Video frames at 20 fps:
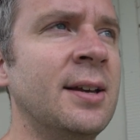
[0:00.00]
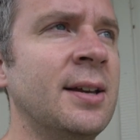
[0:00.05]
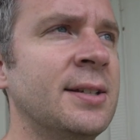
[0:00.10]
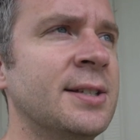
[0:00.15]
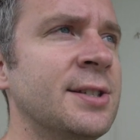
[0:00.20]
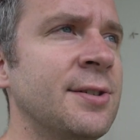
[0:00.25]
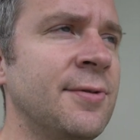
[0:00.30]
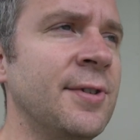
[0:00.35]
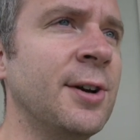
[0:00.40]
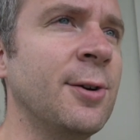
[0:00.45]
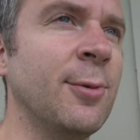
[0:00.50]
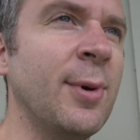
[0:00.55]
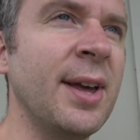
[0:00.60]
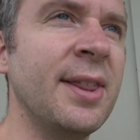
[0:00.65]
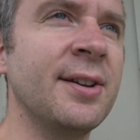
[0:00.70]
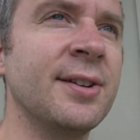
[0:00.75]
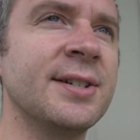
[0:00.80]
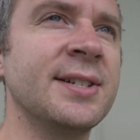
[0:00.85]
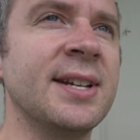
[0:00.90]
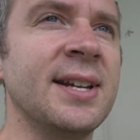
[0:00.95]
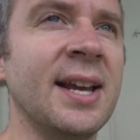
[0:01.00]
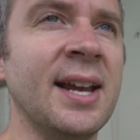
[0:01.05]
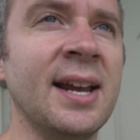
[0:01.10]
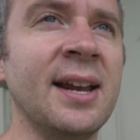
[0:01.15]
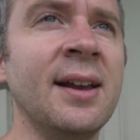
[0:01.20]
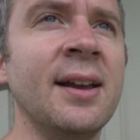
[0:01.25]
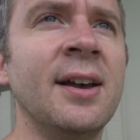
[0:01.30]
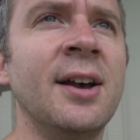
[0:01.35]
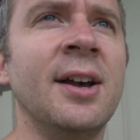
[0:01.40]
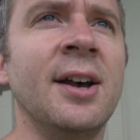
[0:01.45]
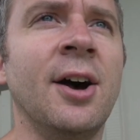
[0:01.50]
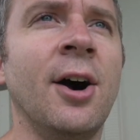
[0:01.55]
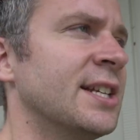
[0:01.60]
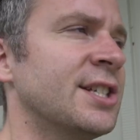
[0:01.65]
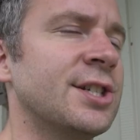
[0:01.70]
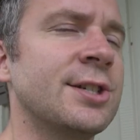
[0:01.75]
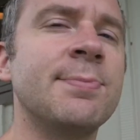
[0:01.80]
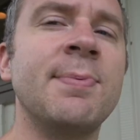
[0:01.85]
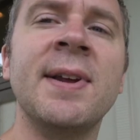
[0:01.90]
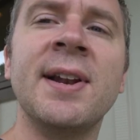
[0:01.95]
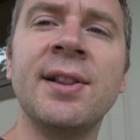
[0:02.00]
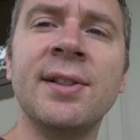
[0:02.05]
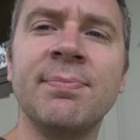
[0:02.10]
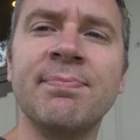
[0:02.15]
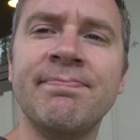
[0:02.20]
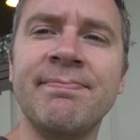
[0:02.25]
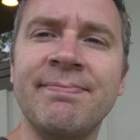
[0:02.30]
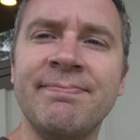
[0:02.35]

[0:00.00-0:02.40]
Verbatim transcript: severe weather today, it's just been a,